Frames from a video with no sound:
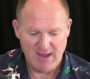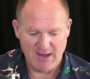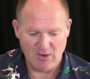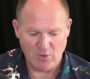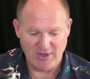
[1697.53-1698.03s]

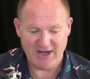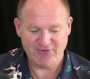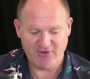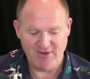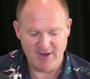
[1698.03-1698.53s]
or
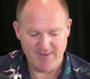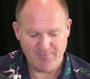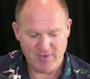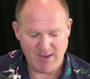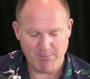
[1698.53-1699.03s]
next year,
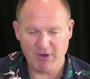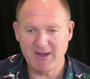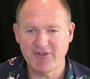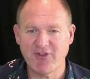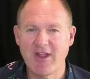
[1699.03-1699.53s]
then
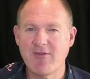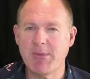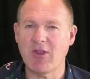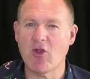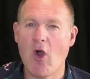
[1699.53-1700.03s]
please leave them
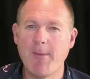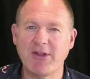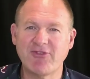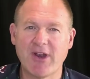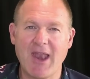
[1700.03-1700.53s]
in the
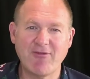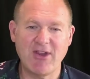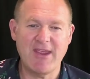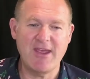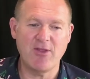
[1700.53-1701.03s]
comments. I'd love to
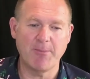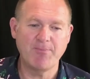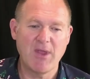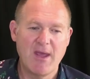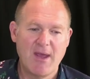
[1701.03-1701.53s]
hear
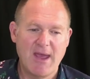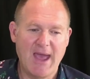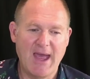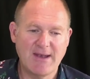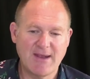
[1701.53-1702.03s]
them
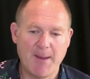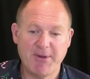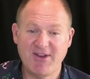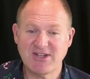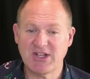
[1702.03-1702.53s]
and uh,
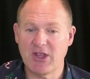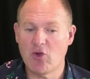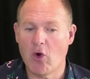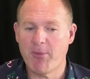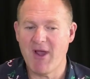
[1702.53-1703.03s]
potentially
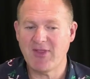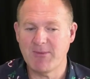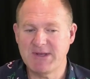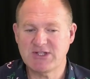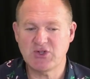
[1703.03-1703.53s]
incorporate
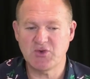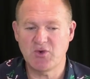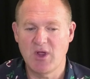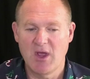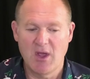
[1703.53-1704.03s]
them
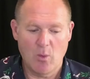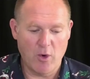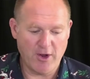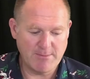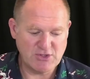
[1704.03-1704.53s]
into
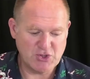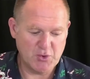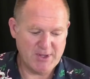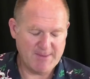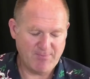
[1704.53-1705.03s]
what I'm
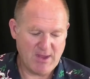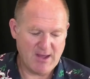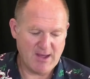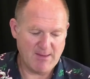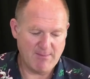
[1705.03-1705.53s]
doing
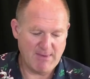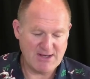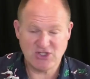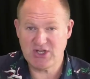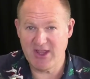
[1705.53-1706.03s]
um,
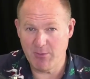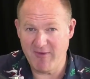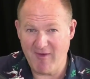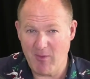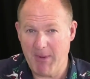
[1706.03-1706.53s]
and share them
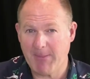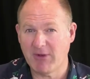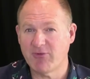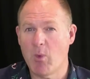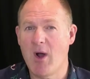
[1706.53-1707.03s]
with other
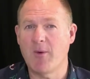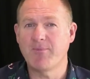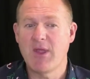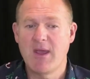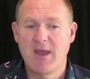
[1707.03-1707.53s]
people as
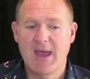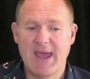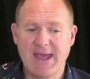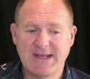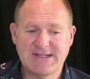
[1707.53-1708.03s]
well.
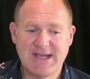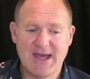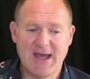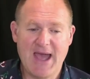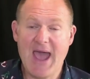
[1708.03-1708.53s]
And
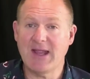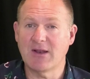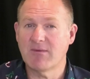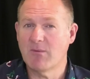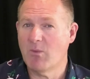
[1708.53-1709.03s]
uh,
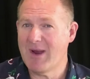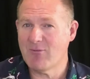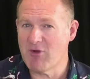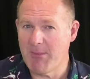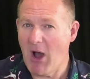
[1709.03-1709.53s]
hey,
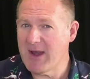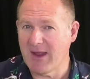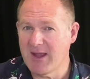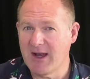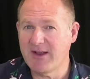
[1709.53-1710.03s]
one
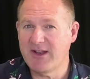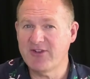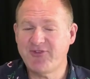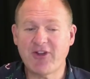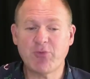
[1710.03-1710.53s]
reminder, you know, in
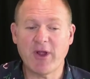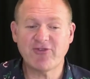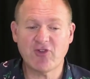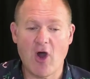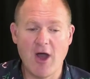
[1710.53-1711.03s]
six
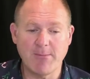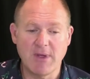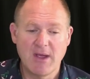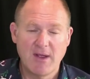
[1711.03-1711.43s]
weeks' time,